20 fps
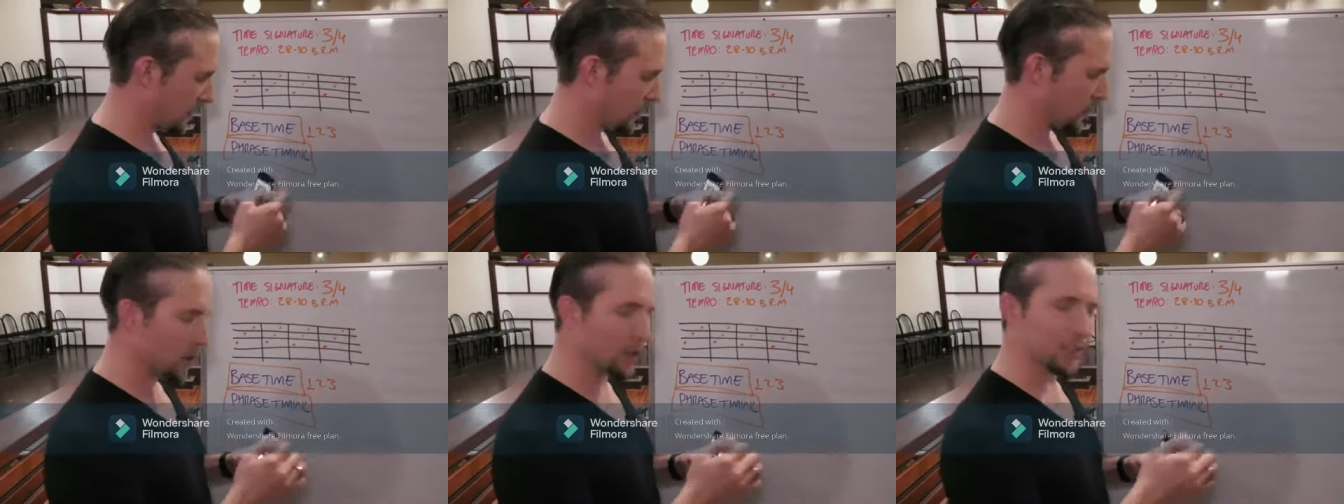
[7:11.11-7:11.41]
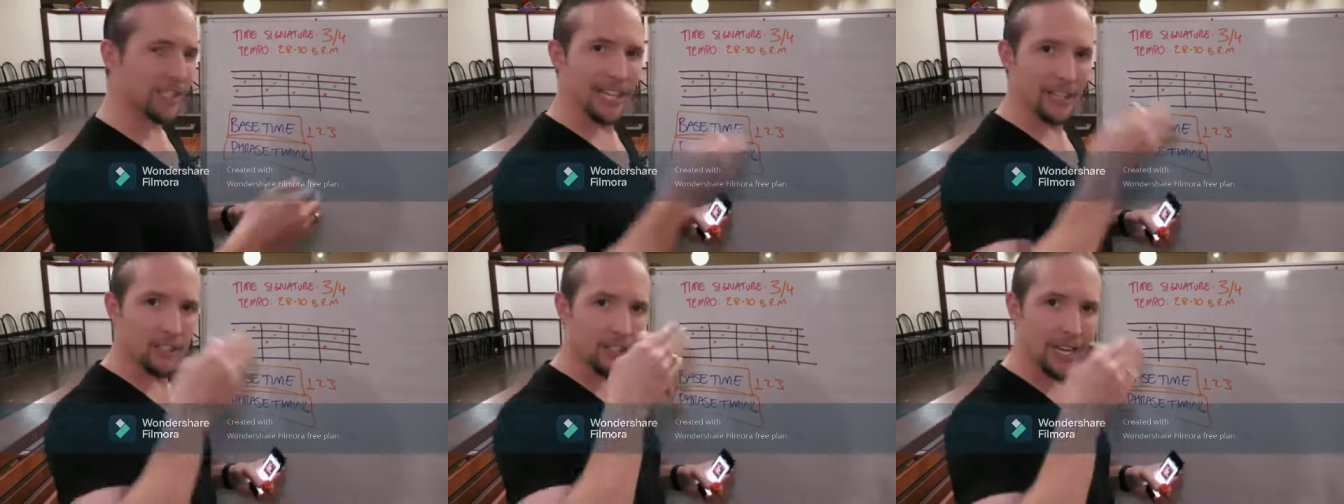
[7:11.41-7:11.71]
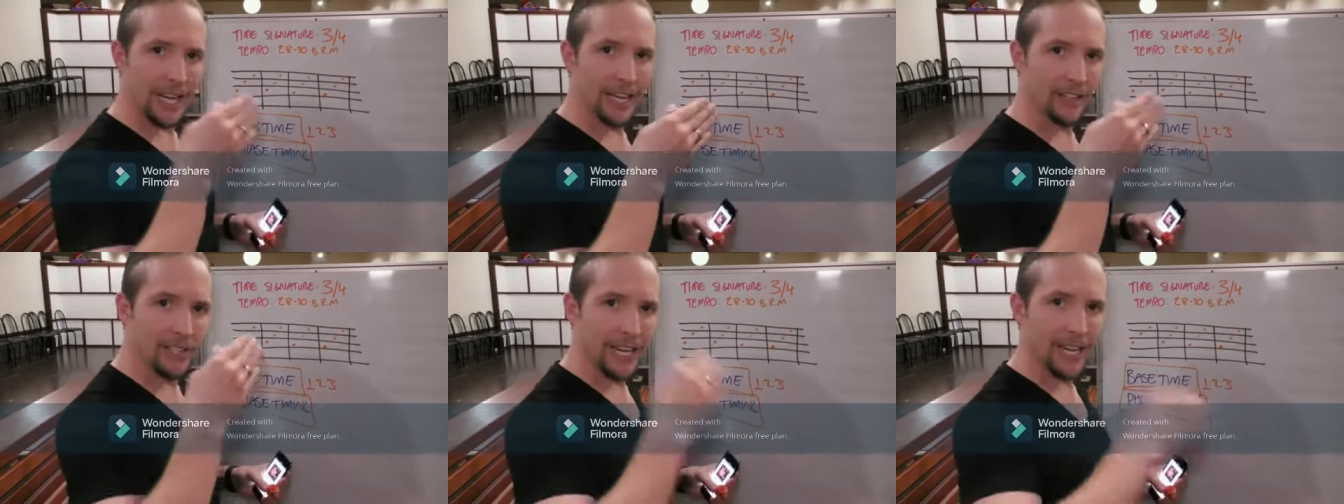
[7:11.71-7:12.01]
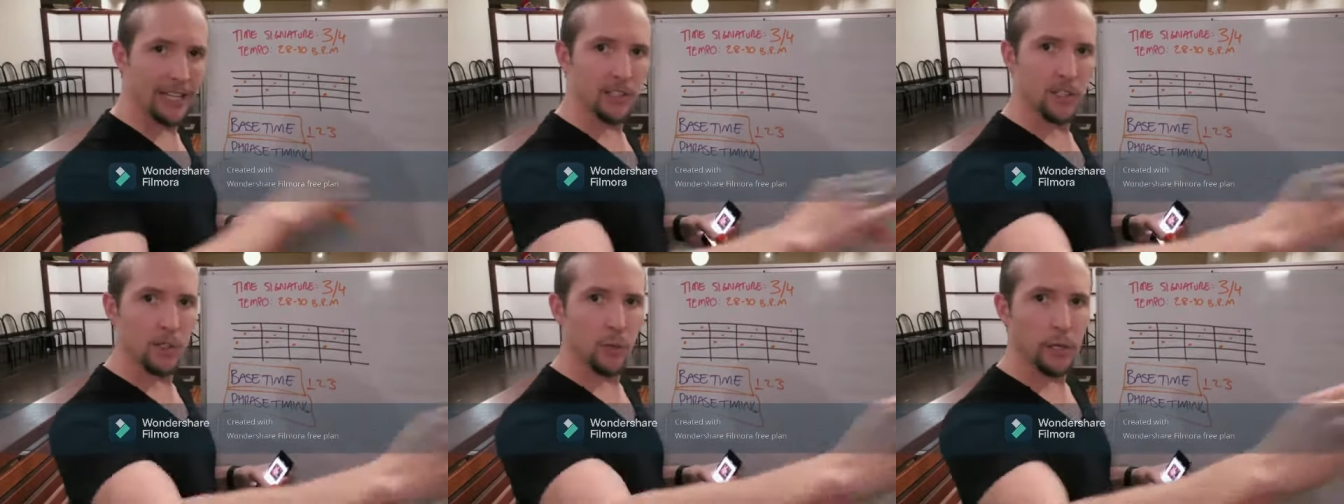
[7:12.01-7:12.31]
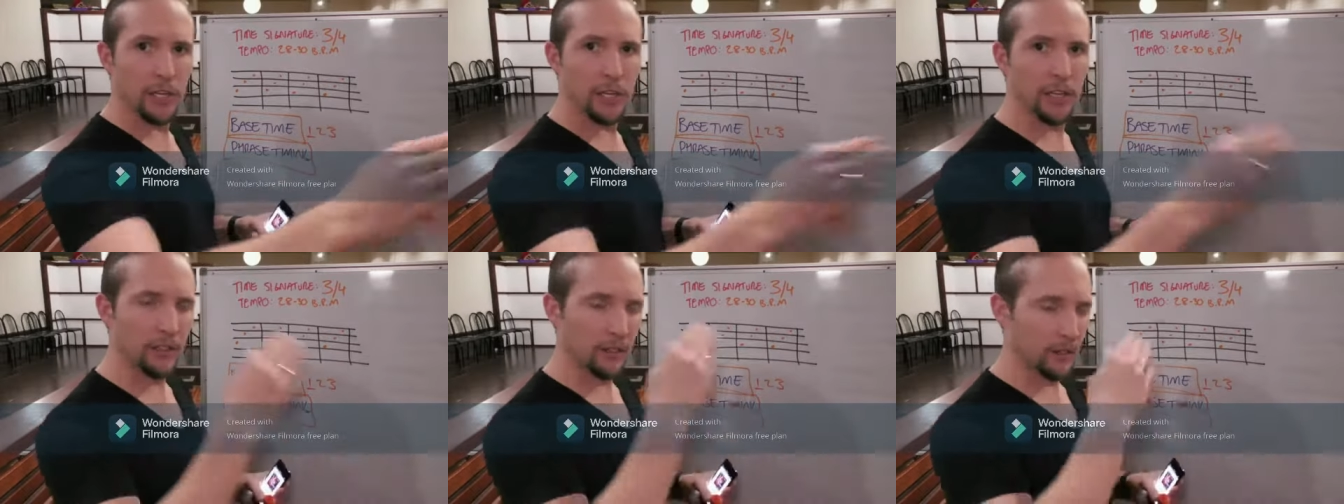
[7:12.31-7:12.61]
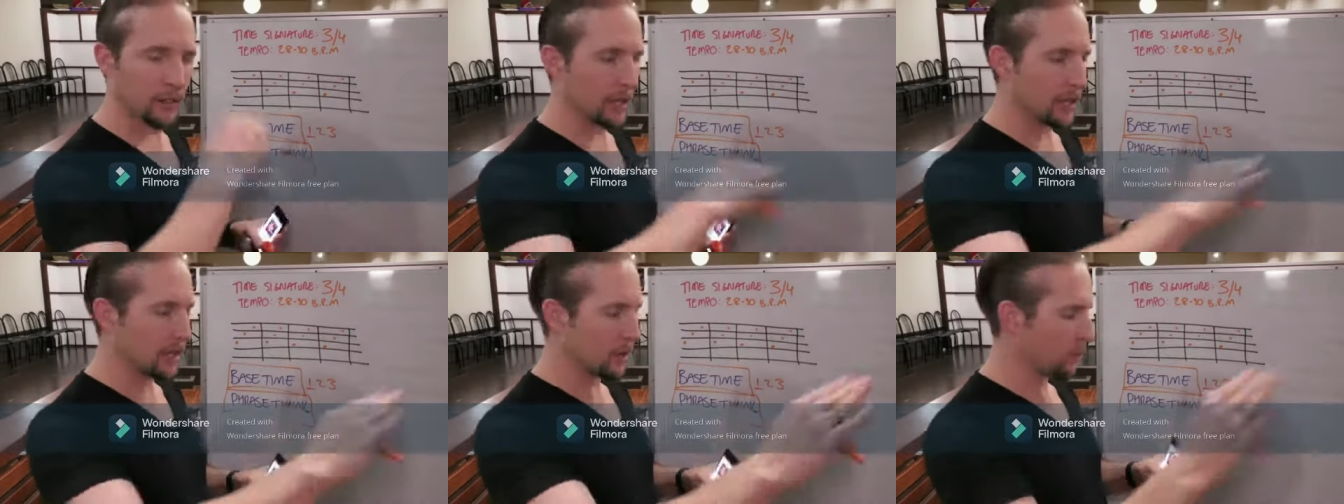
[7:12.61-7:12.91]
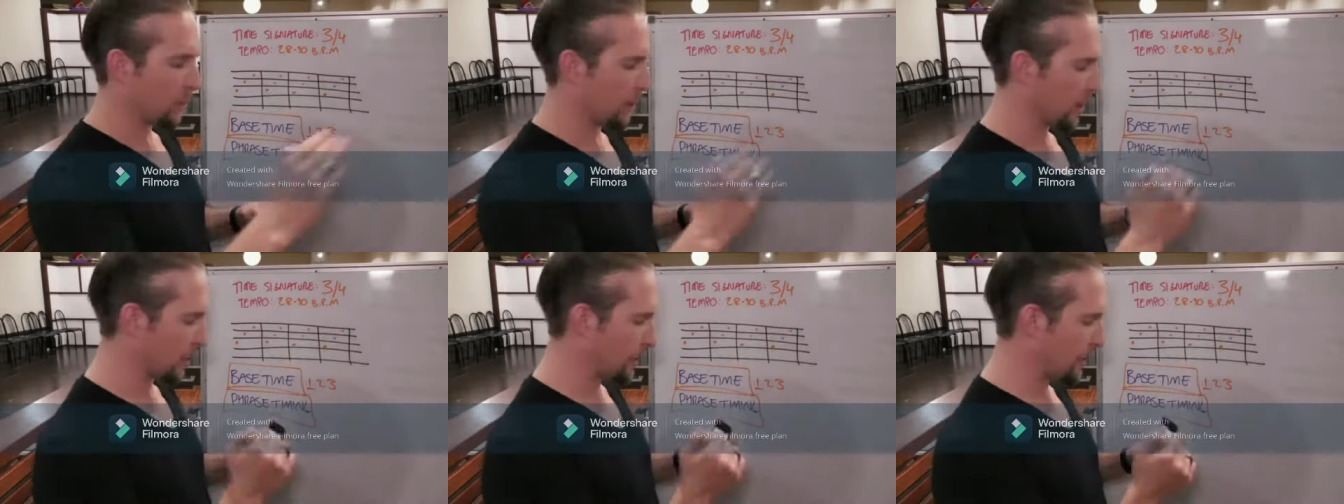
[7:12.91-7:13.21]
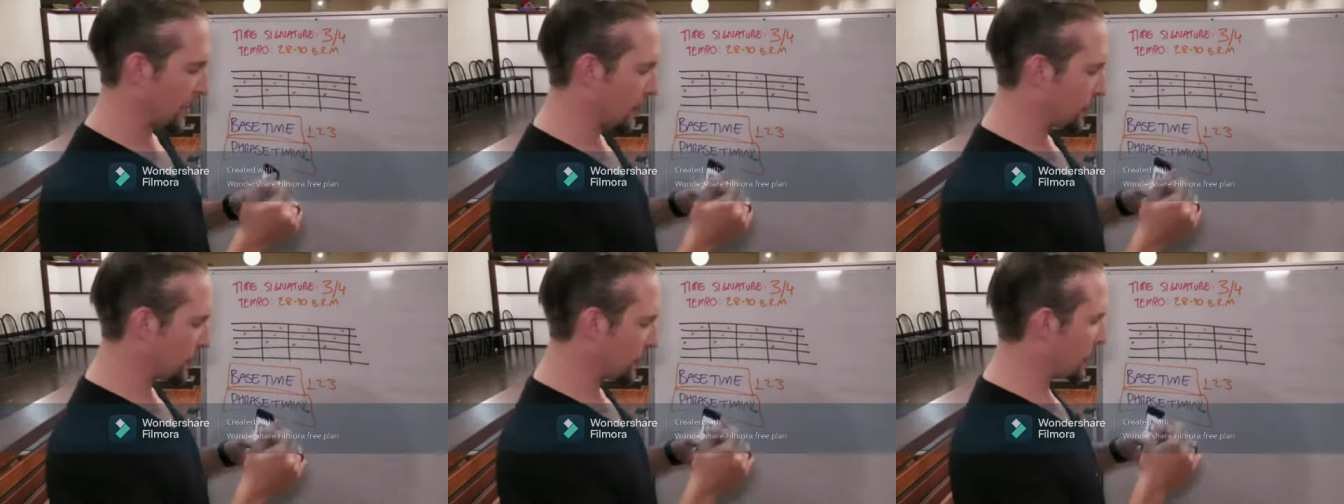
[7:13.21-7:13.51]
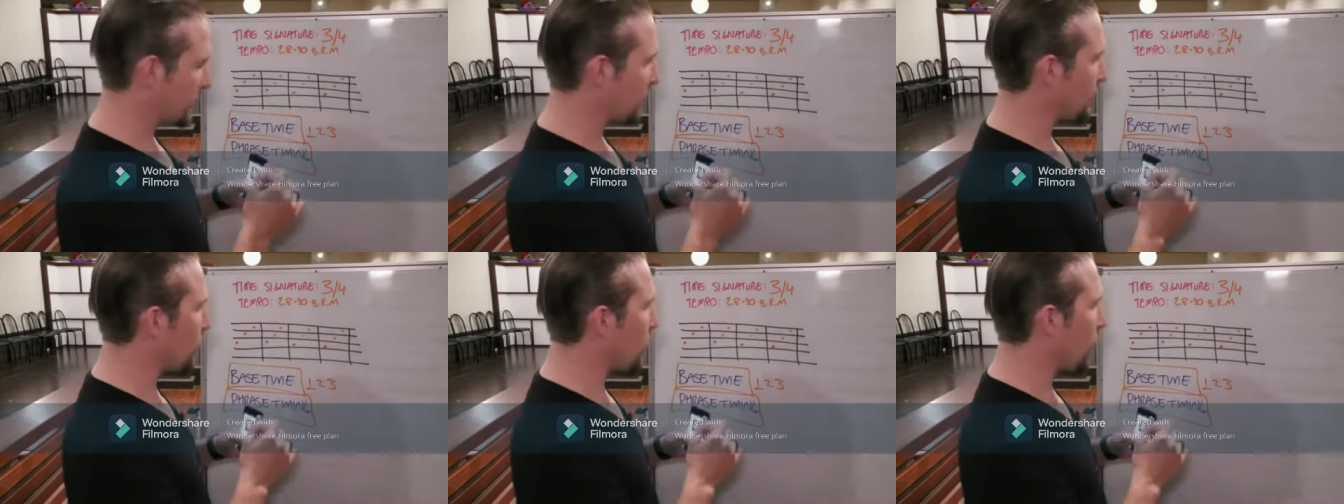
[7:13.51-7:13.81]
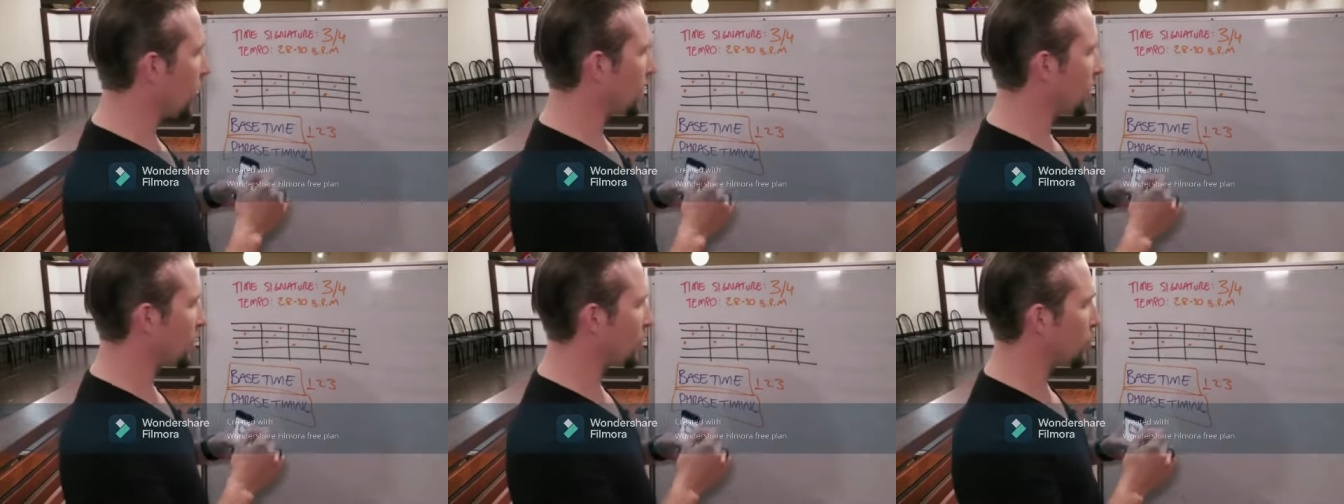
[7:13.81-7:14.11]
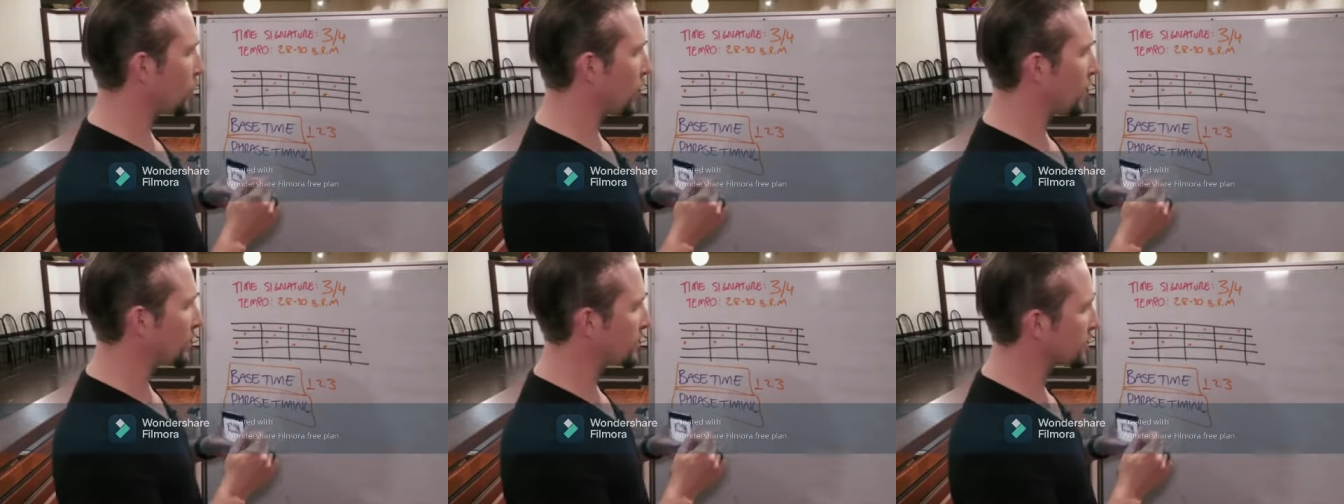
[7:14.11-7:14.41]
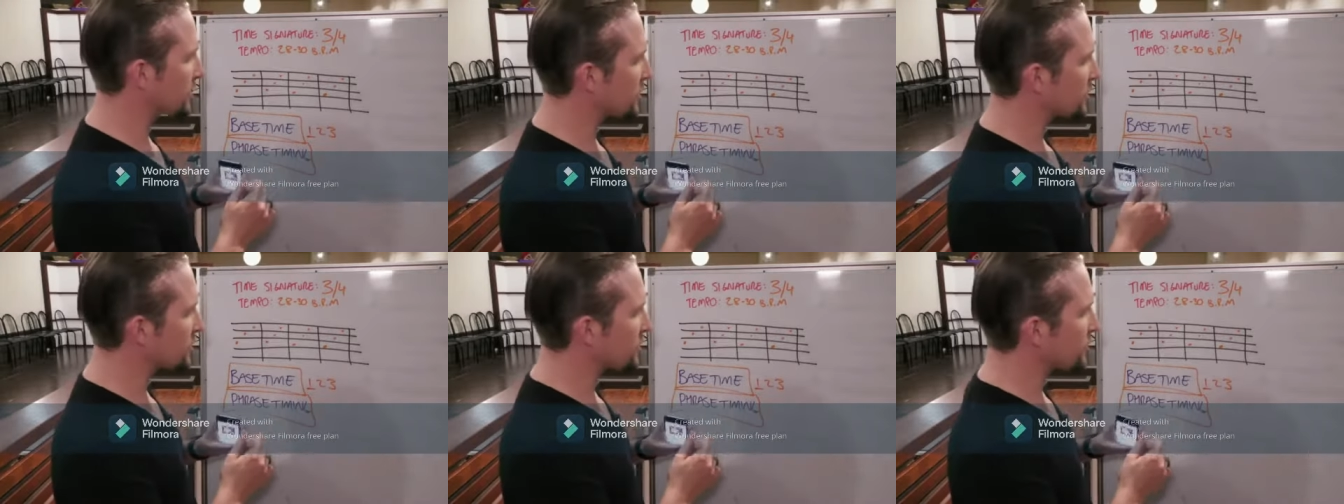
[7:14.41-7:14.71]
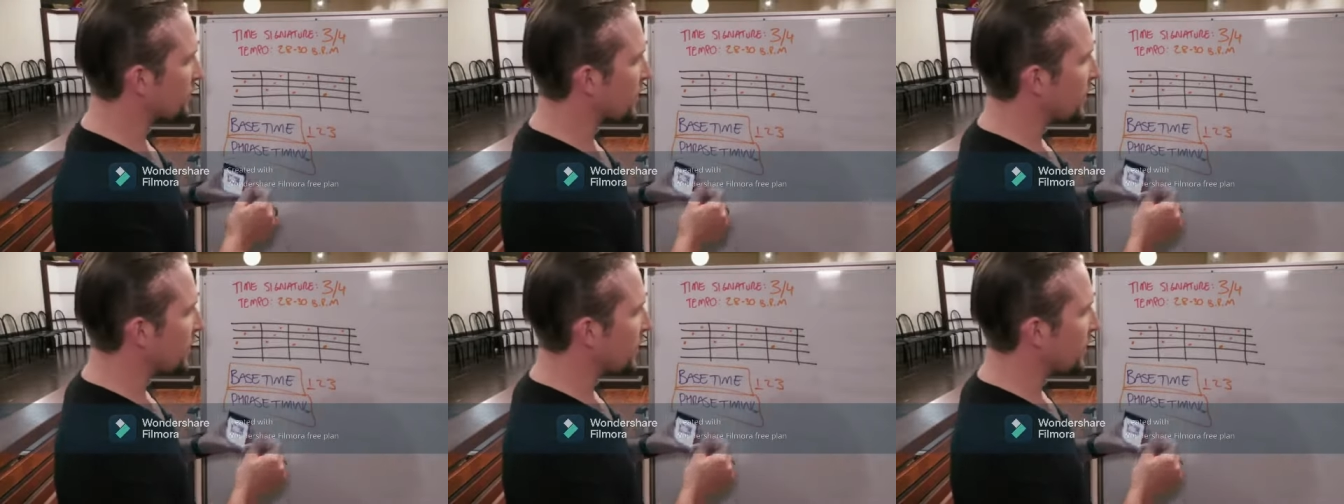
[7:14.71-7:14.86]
it's our downswing and we're coming up at the end of 1 in the waltz.